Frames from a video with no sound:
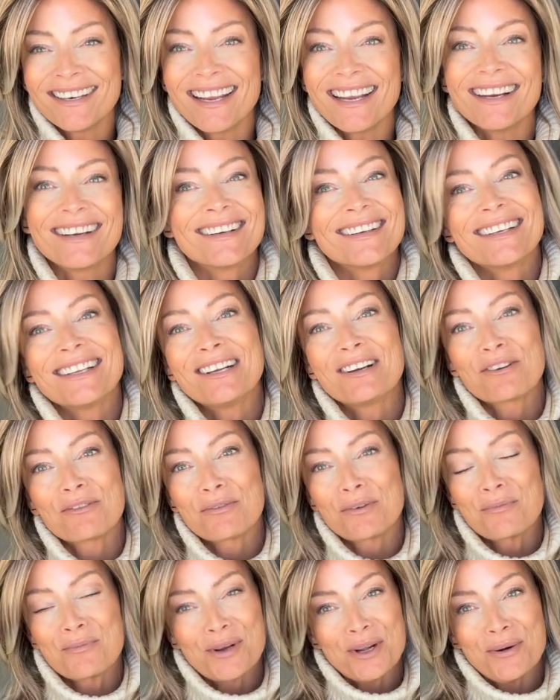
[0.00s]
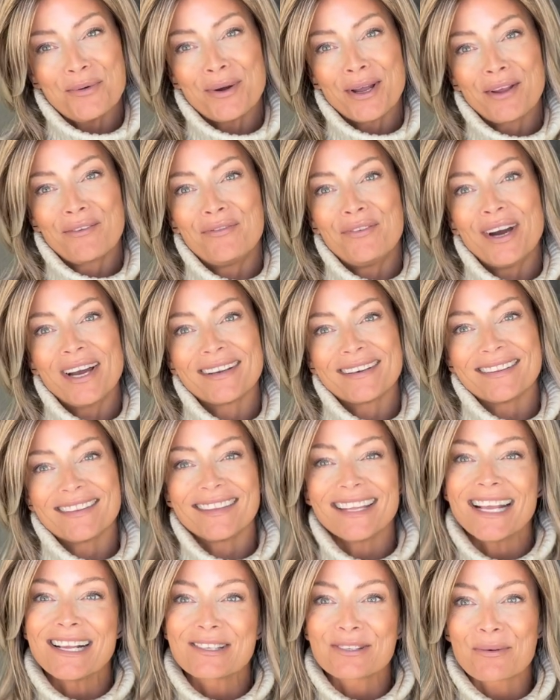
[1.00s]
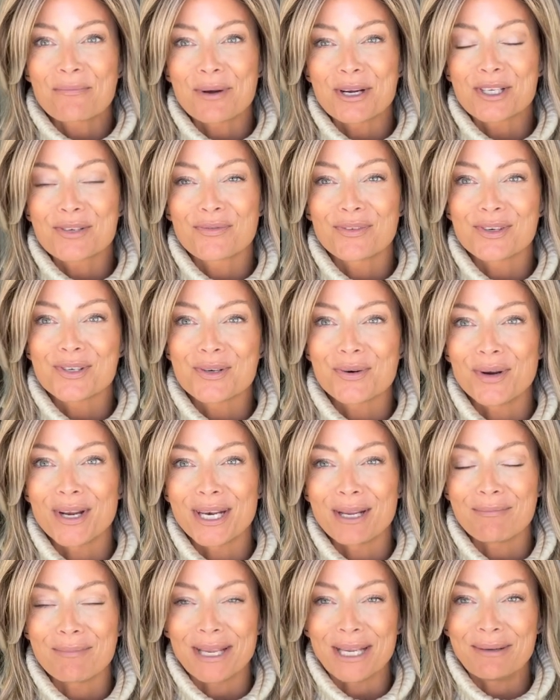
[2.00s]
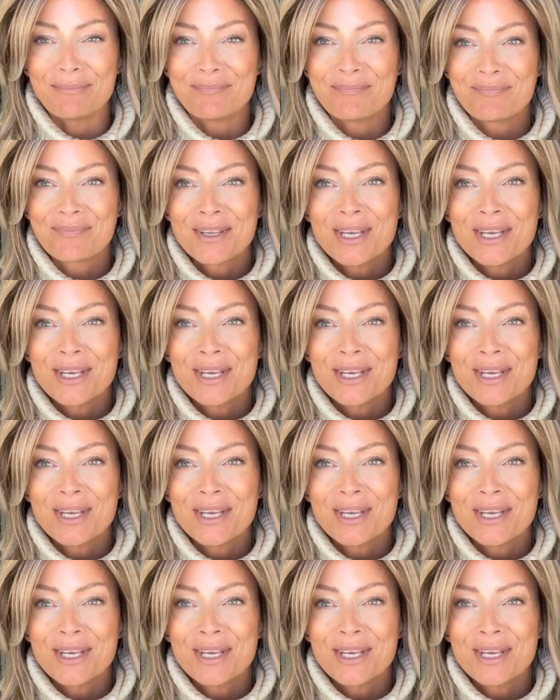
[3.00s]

Erynn here from Real Wig Fun. Thanks so much for joining me.